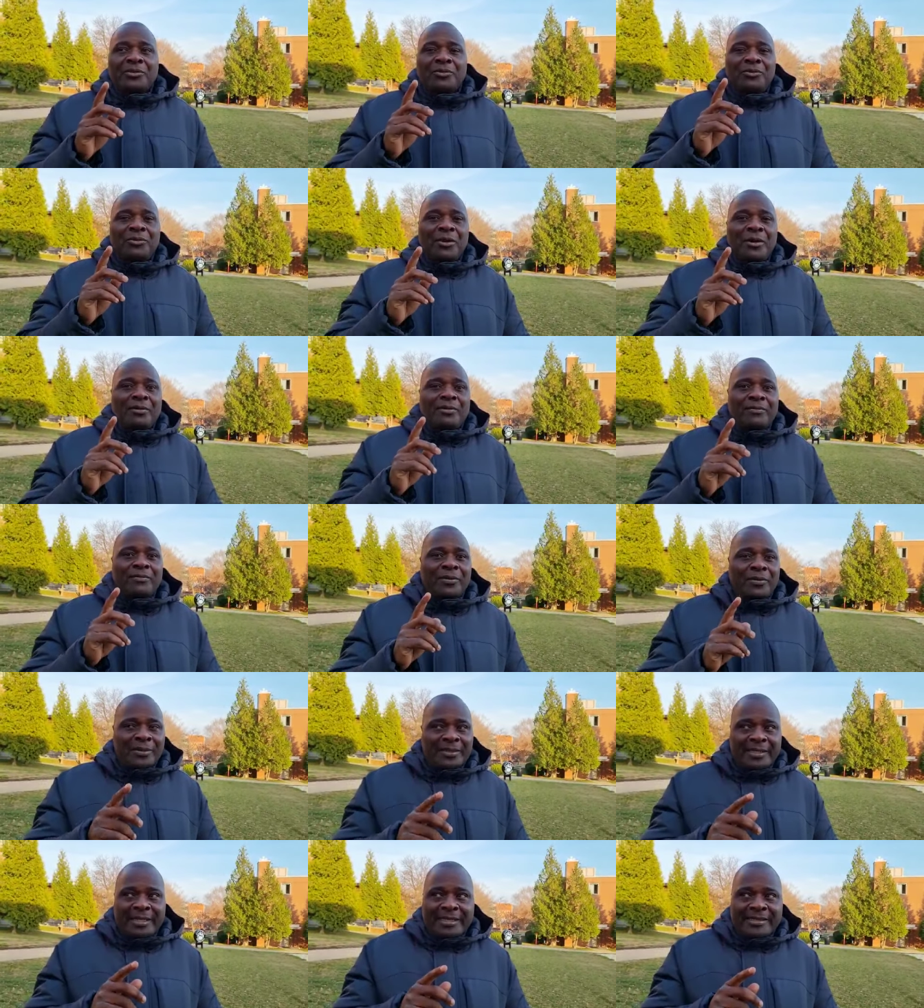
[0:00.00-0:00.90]
Your
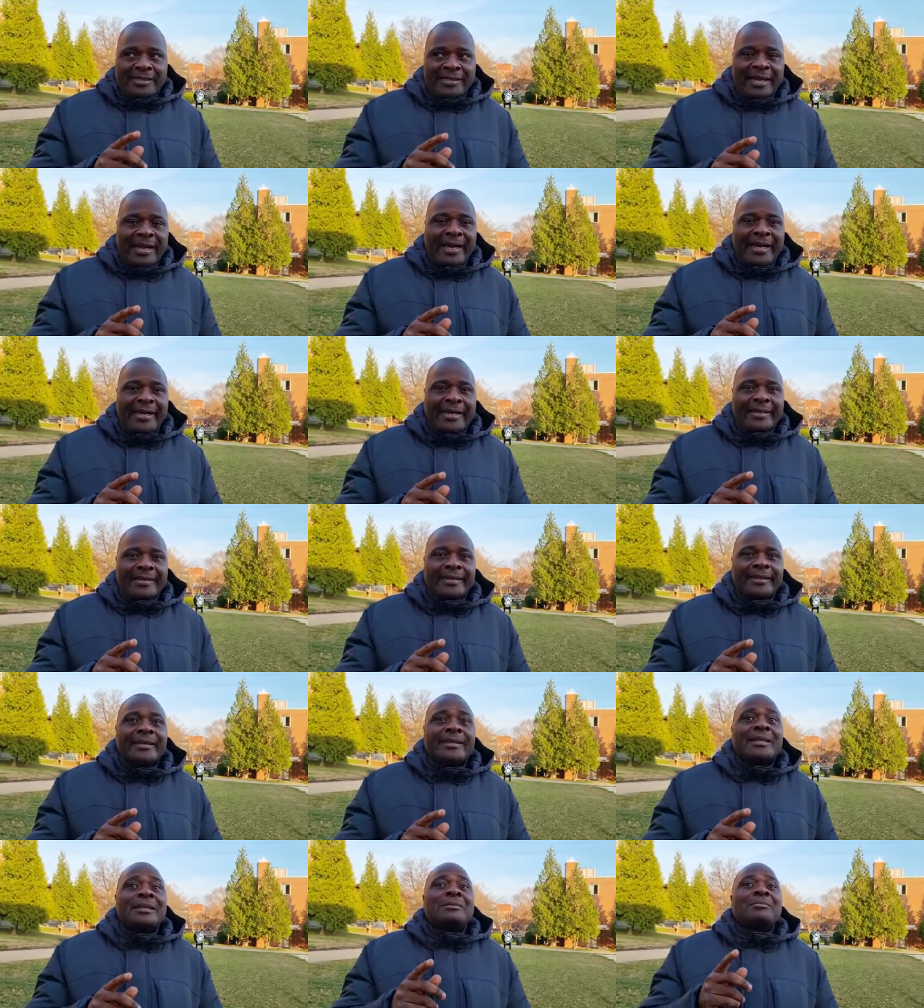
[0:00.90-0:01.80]
voter's card
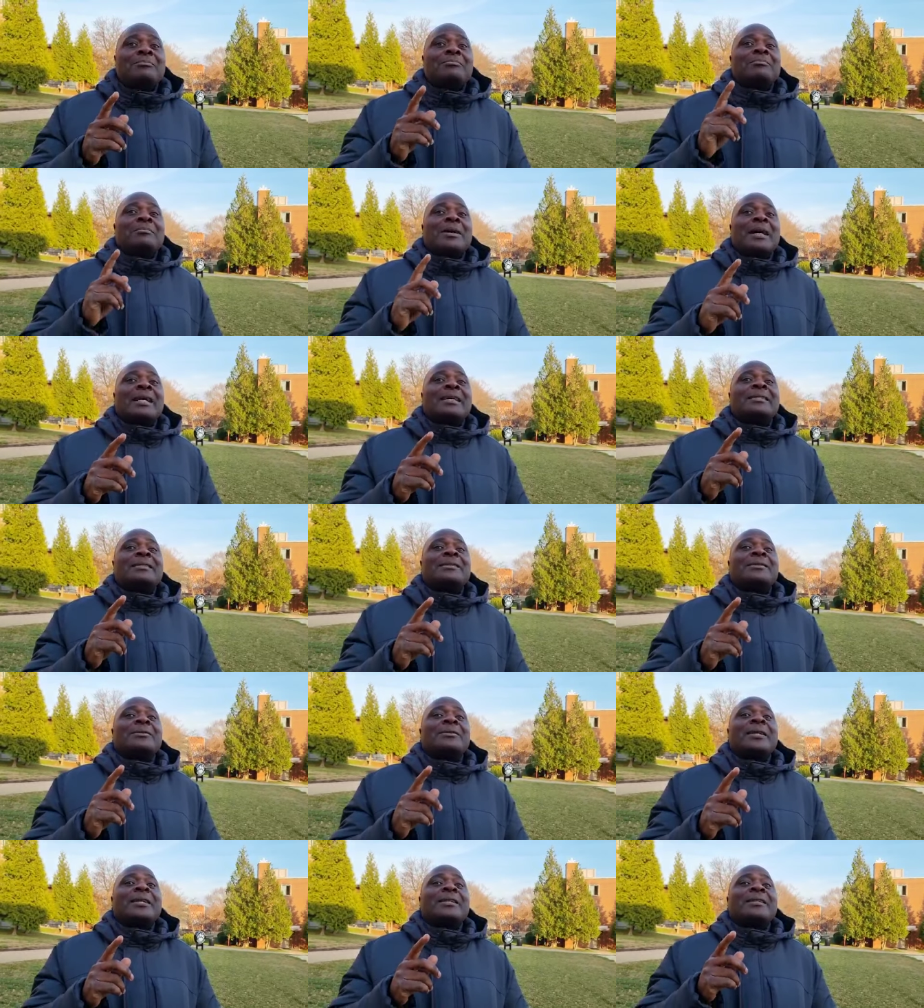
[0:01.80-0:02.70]
must
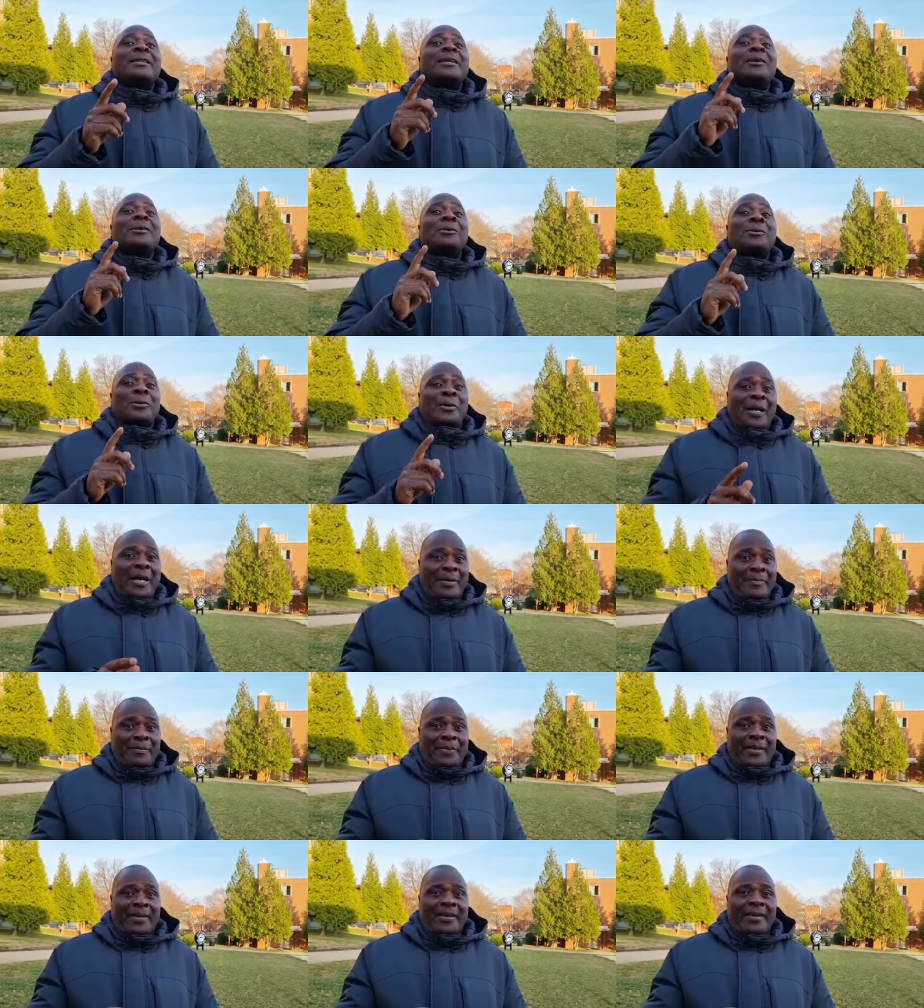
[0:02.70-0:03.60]
read
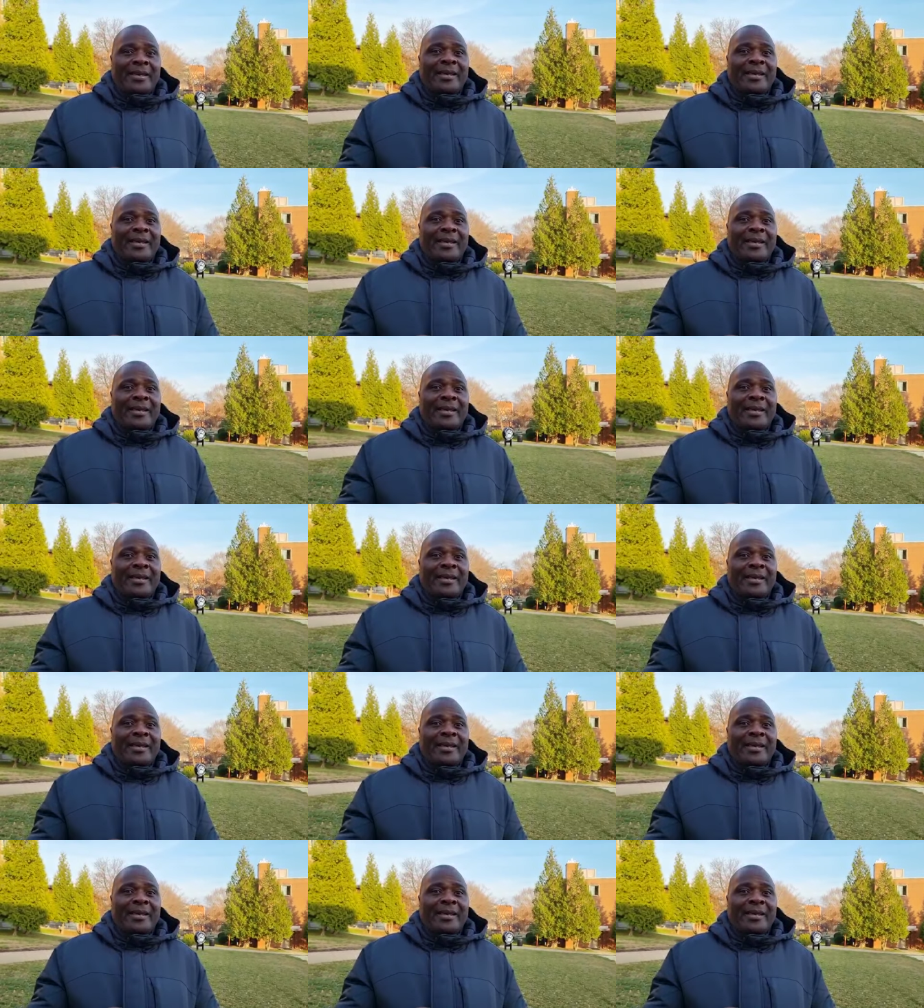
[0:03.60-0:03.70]
Lurambi.